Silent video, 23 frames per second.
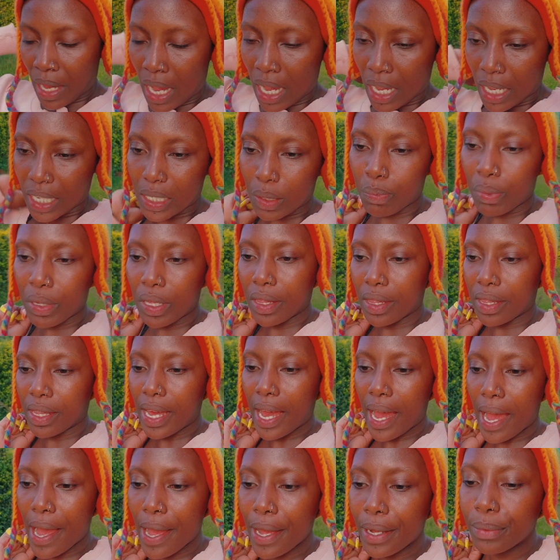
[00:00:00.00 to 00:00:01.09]
He's been
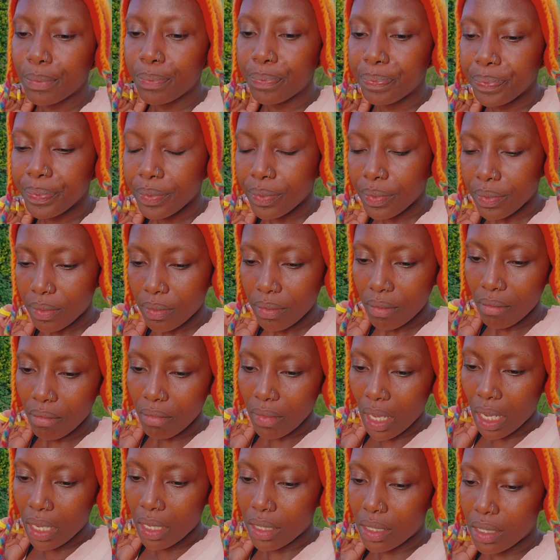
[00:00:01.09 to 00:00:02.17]
there
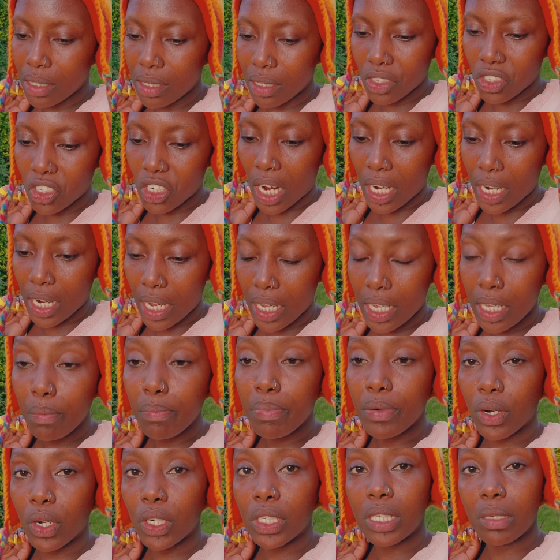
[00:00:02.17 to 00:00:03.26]
since Jana. He
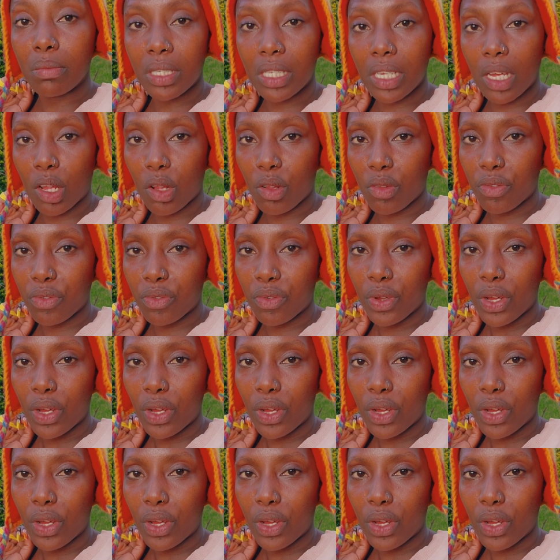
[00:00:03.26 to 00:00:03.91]
brought himself.